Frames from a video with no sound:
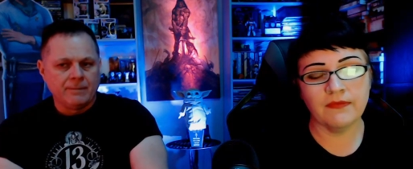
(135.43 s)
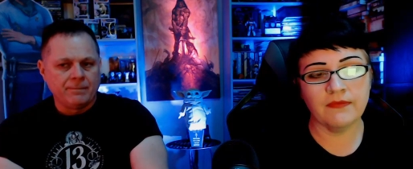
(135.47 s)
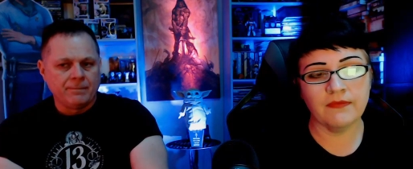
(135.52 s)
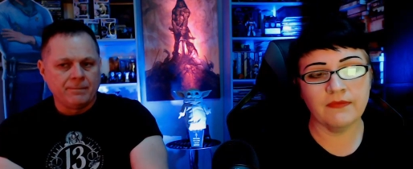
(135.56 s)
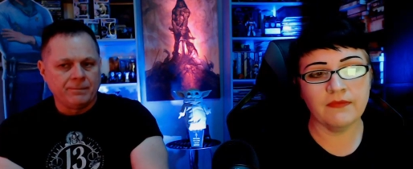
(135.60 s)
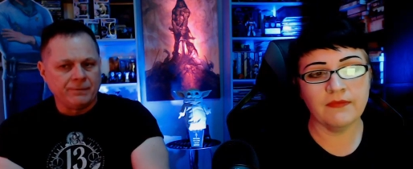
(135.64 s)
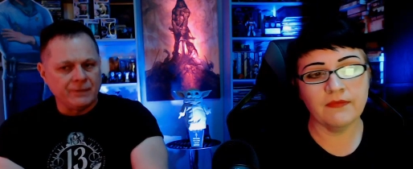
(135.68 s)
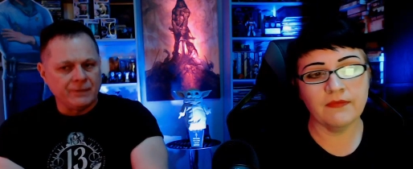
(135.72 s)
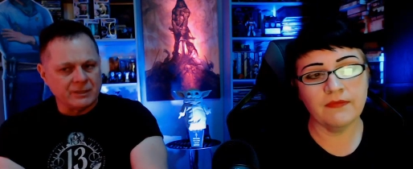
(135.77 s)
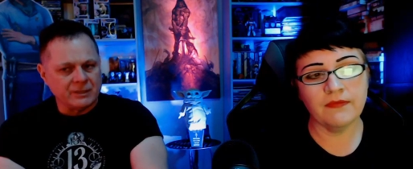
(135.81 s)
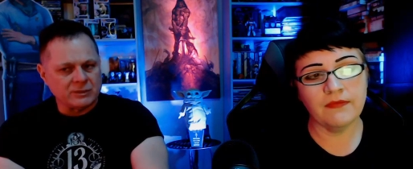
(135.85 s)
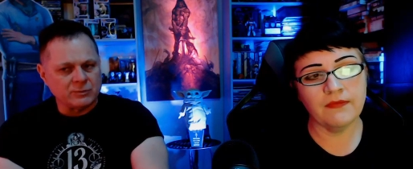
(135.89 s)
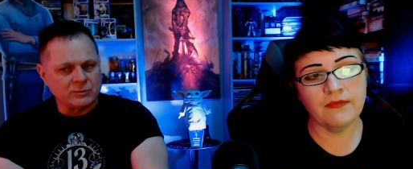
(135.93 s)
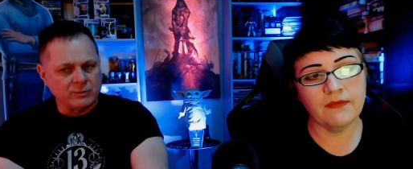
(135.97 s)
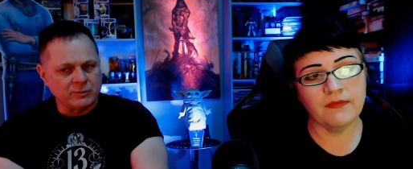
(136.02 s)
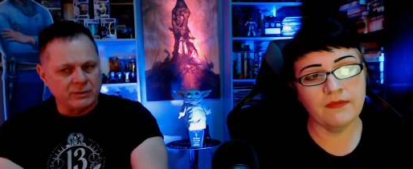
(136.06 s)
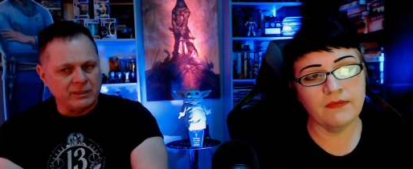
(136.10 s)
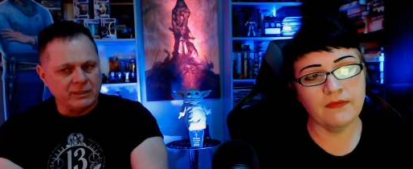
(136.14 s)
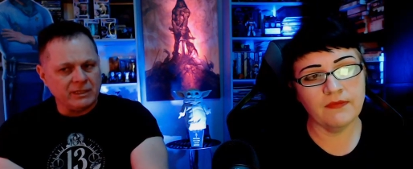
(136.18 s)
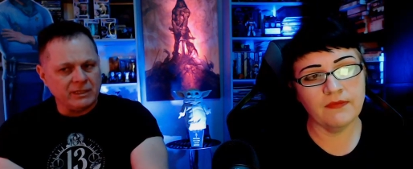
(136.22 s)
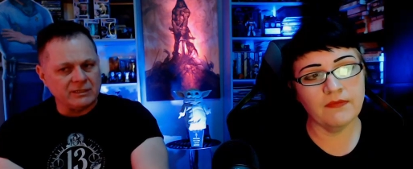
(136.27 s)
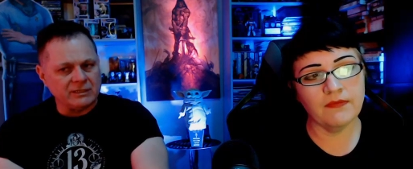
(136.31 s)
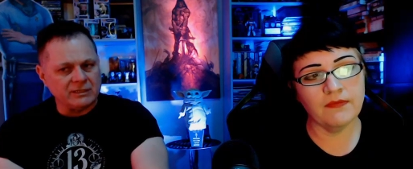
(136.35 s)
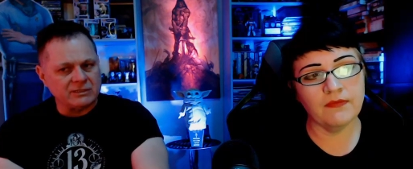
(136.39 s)
Speaker 1: this one
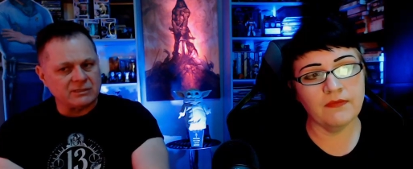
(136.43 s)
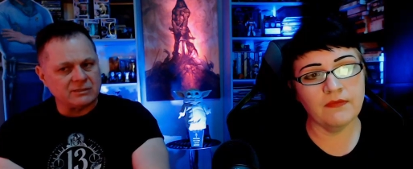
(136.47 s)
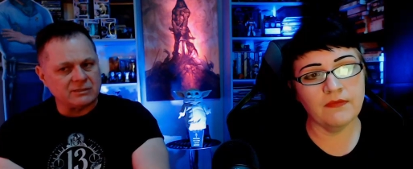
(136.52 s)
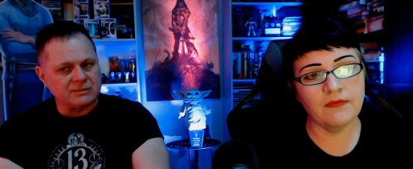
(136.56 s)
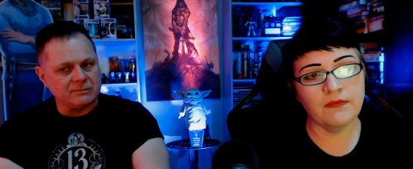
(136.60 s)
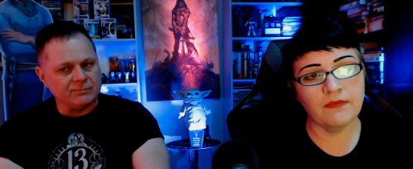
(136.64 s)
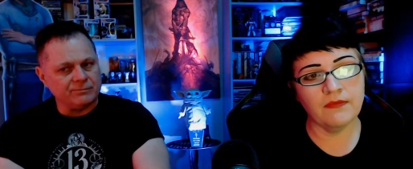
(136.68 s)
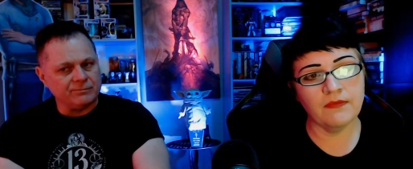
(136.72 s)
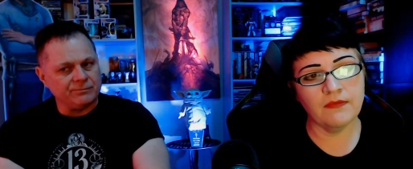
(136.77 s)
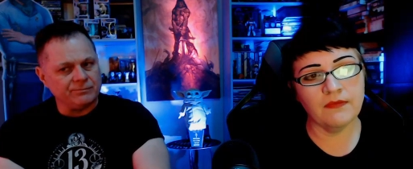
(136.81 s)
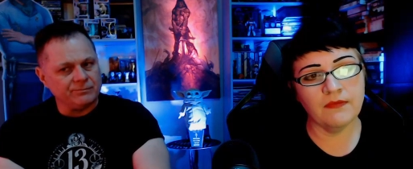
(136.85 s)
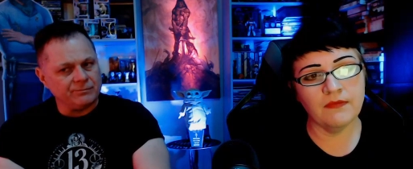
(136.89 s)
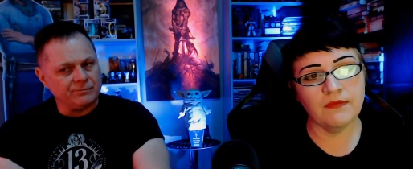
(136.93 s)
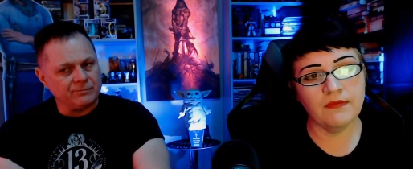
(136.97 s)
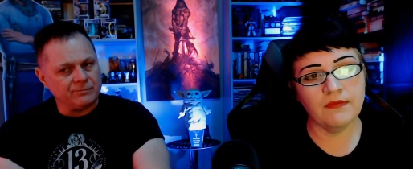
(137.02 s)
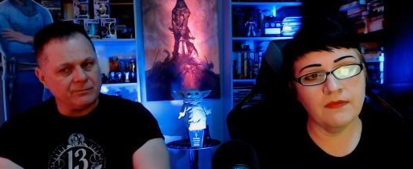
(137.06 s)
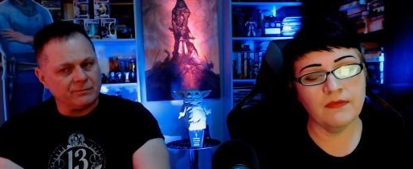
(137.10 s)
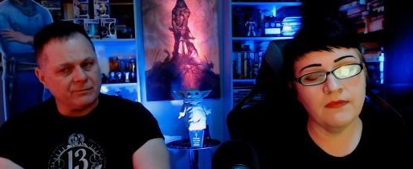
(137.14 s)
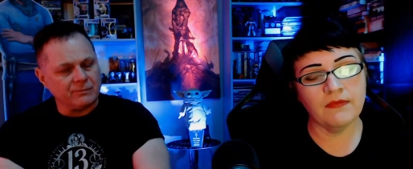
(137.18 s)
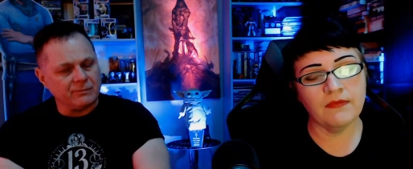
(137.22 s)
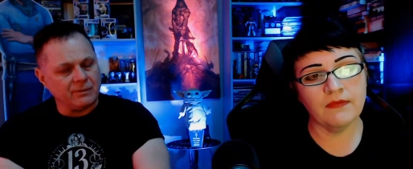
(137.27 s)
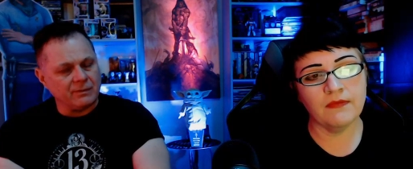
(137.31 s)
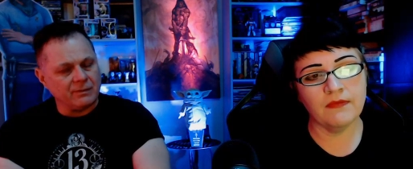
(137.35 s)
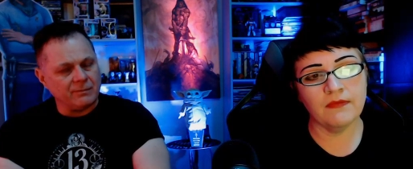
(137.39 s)
is
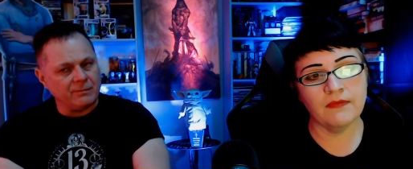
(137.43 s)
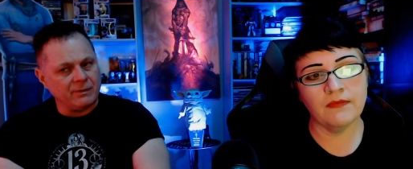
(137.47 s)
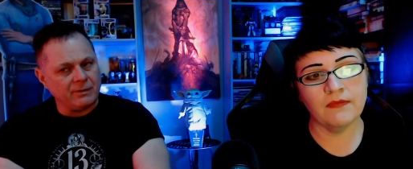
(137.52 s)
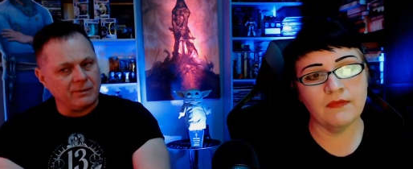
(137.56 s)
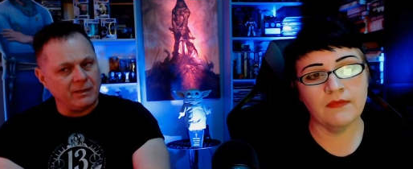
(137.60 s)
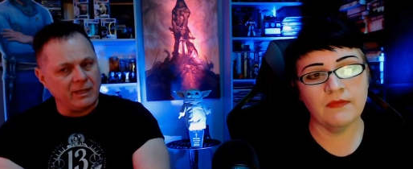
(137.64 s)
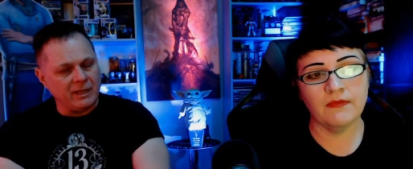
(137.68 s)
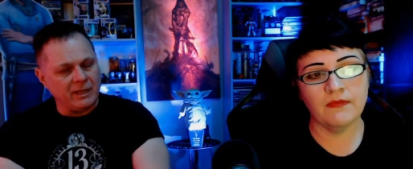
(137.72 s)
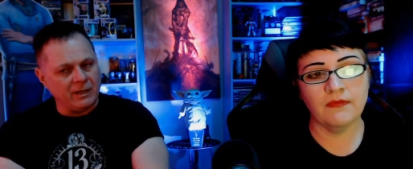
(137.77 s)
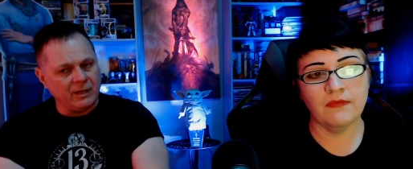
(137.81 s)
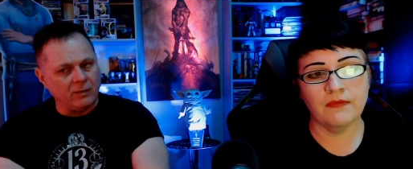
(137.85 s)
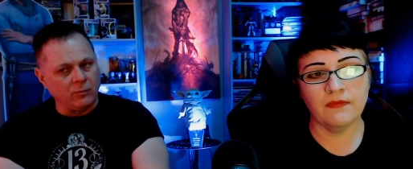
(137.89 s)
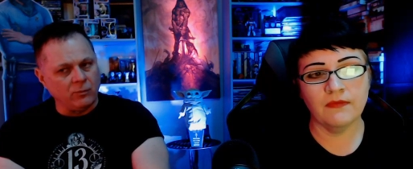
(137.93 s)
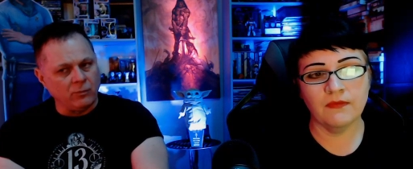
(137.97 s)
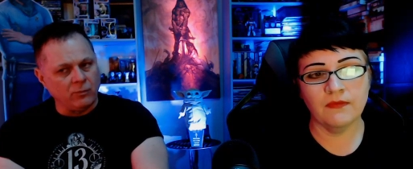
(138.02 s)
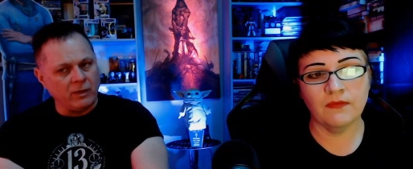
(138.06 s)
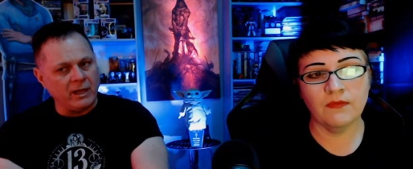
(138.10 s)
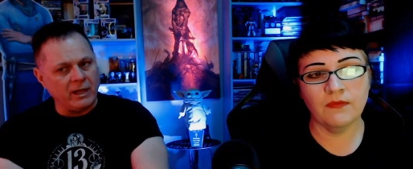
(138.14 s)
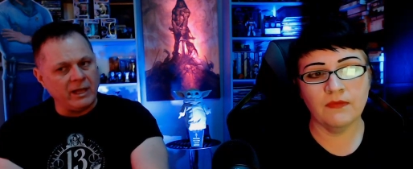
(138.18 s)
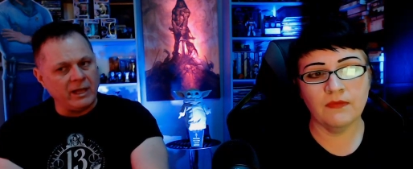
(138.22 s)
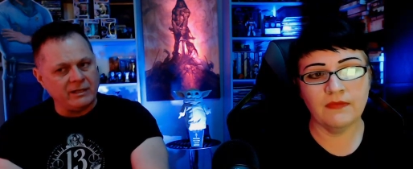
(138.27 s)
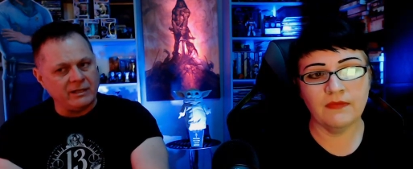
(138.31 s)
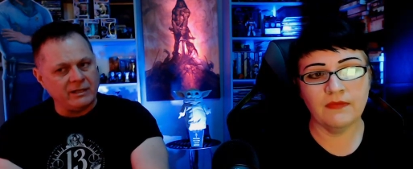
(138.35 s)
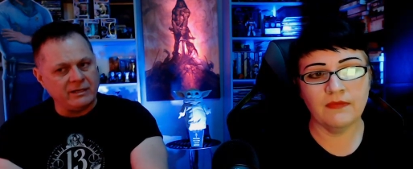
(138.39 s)
in a
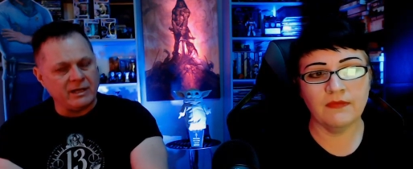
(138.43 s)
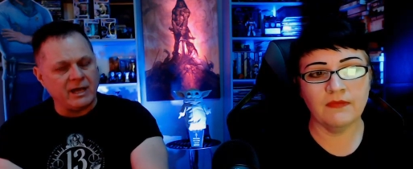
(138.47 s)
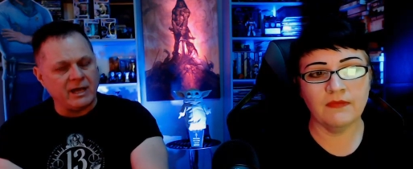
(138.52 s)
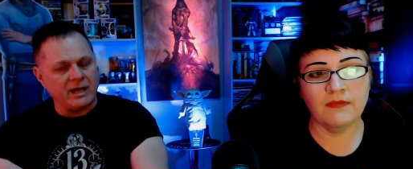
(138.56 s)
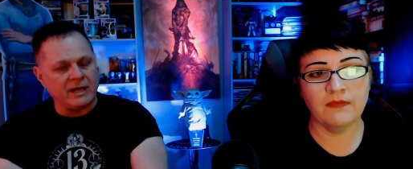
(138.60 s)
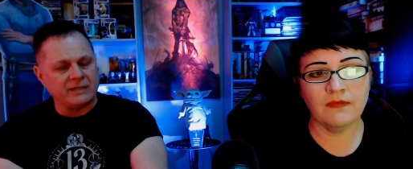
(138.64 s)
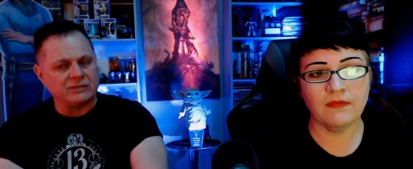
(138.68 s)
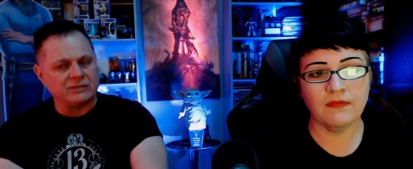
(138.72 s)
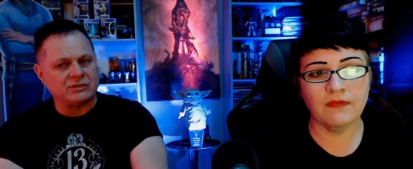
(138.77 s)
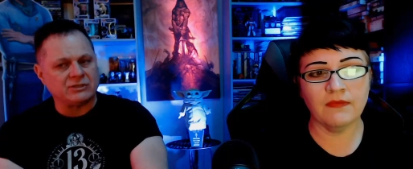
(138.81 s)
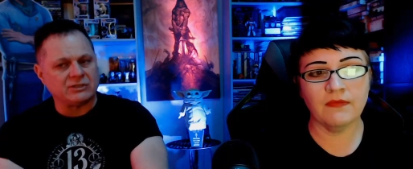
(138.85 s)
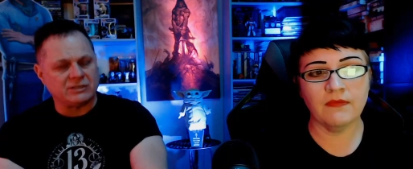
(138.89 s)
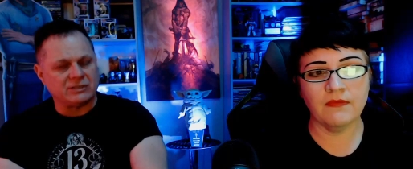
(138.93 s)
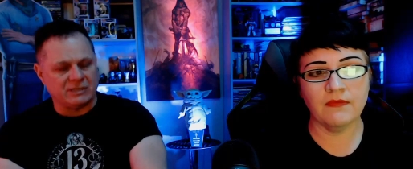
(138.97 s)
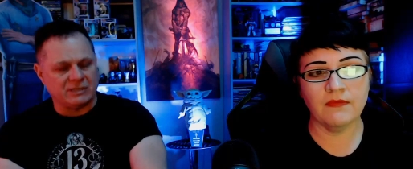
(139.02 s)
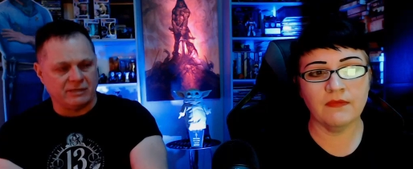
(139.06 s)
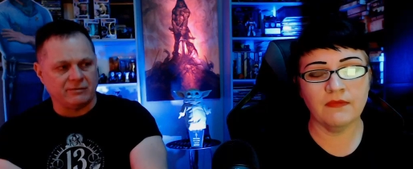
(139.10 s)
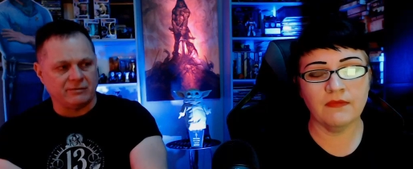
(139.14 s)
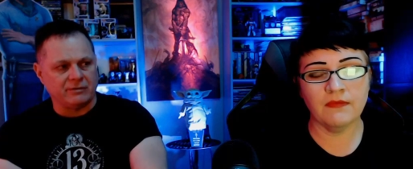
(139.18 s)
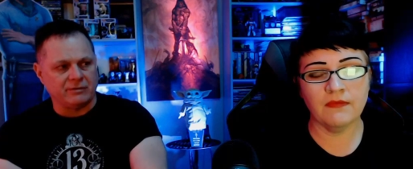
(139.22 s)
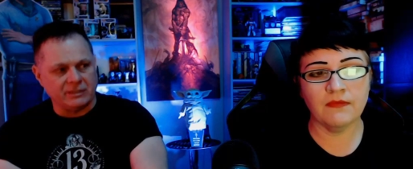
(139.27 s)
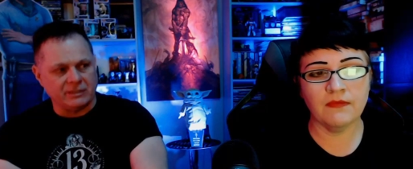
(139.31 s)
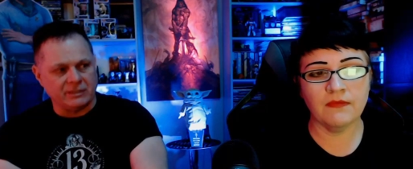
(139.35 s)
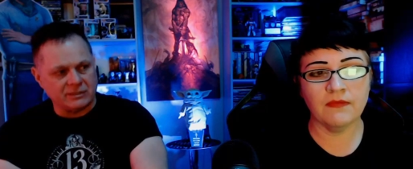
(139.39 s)
way not as
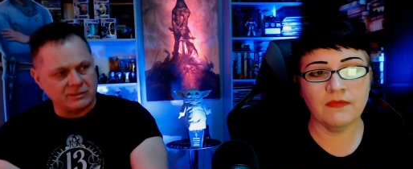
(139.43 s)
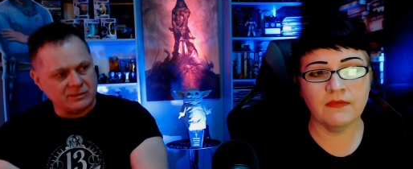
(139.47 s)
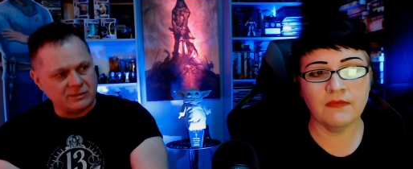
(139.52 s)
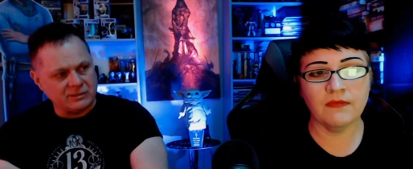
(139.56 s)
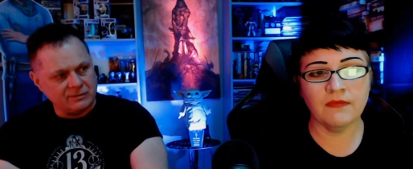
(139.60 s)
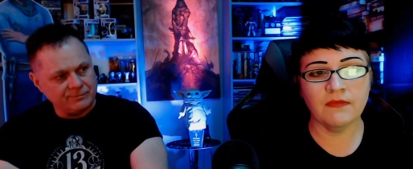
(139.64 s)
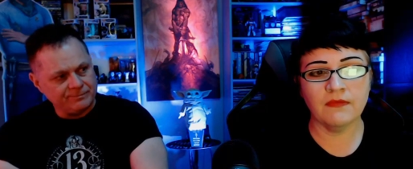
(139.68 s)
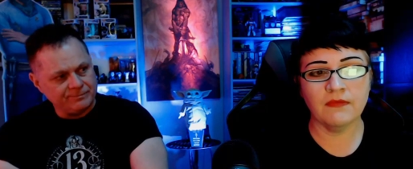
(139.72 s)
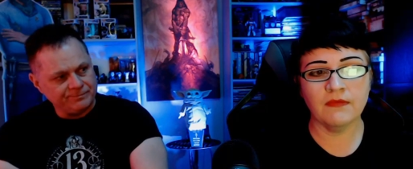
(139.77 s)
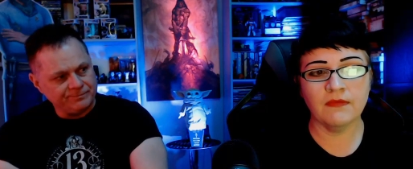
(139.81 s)
serious